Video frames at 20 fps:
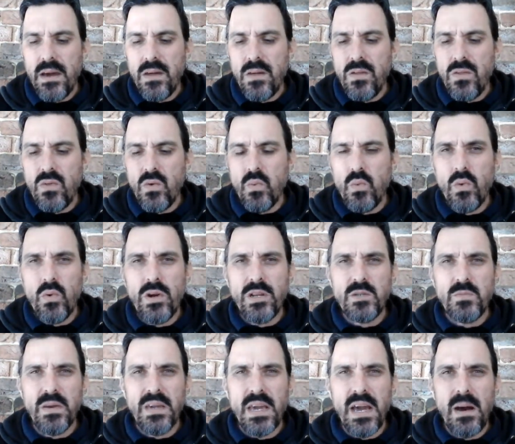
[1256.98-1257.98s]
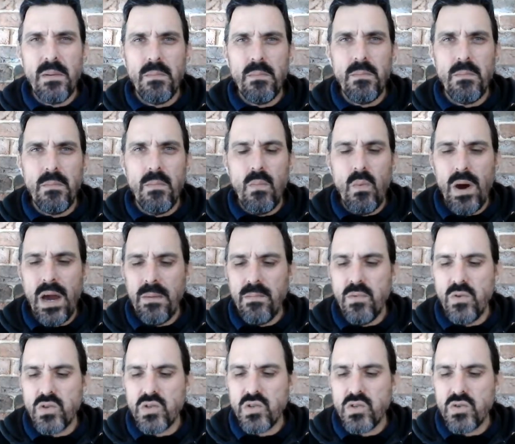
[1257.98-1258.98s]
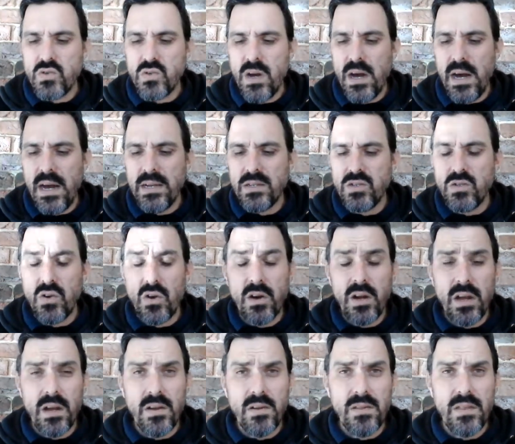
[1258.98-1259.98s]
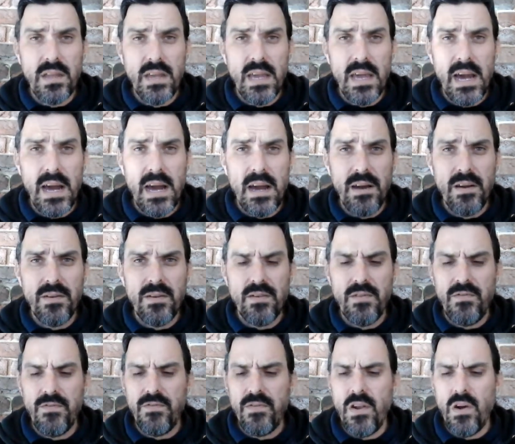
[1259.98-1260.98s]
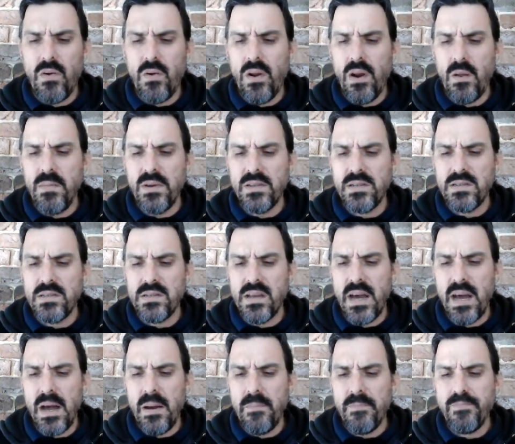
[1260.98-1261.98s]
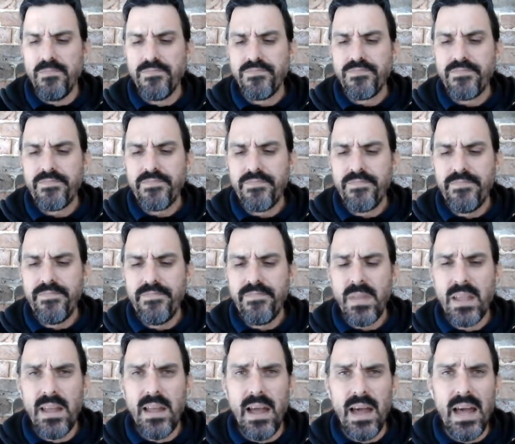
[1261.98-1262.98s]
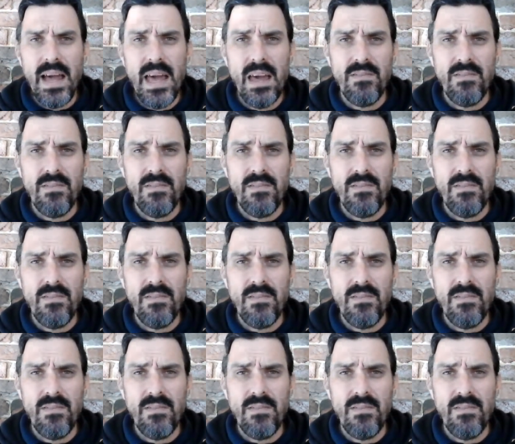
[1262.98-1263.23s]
the wood has become way more stronger, and the floral elements have